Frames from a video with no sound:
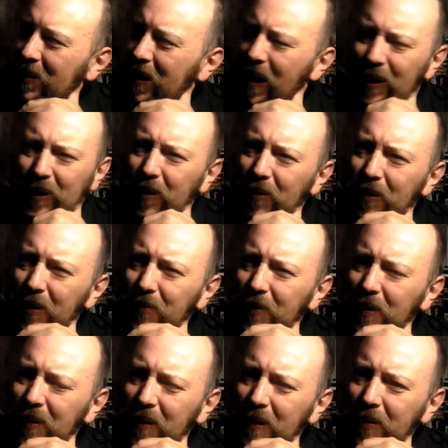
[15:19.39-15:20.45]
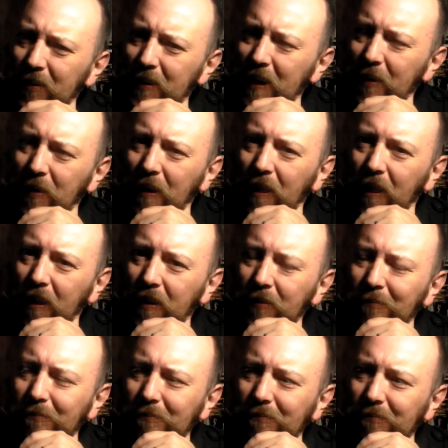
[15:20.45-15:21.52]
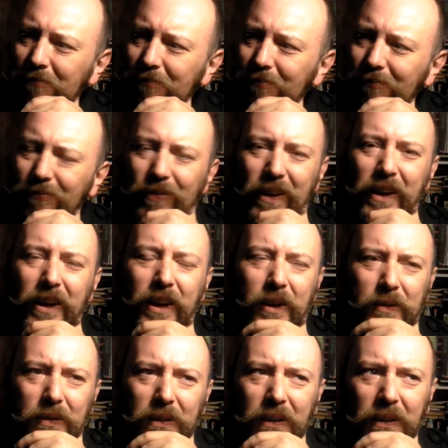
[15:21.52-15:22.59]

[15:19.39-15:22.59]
I can't think of anything else now other than thank you.